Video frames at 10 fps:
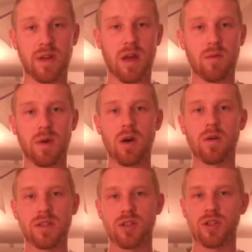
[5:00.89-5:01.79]
You know, we
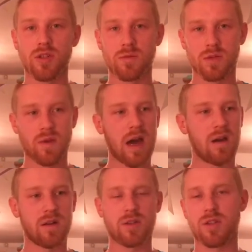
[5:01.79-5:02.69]
always assume as
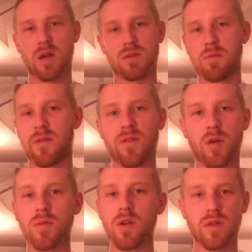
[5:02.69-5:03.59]
well, just like we said
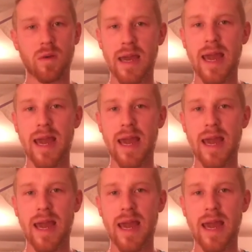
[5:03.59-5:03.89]
before, moving the weight